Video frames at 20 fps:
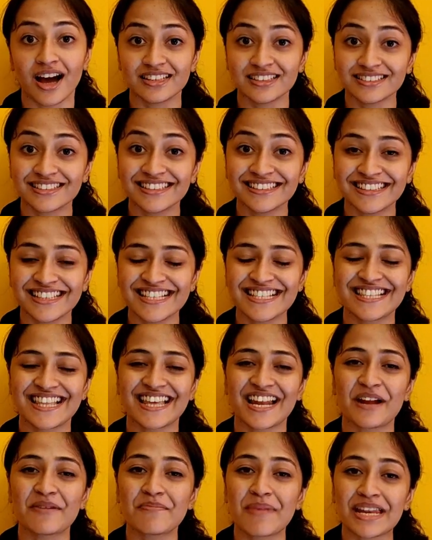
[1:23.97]
Other than this,
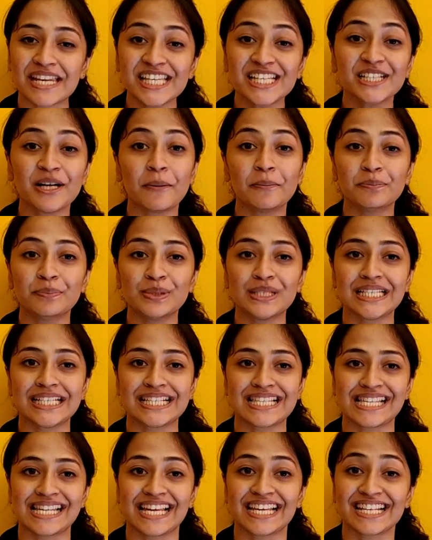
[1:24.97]
there are many companies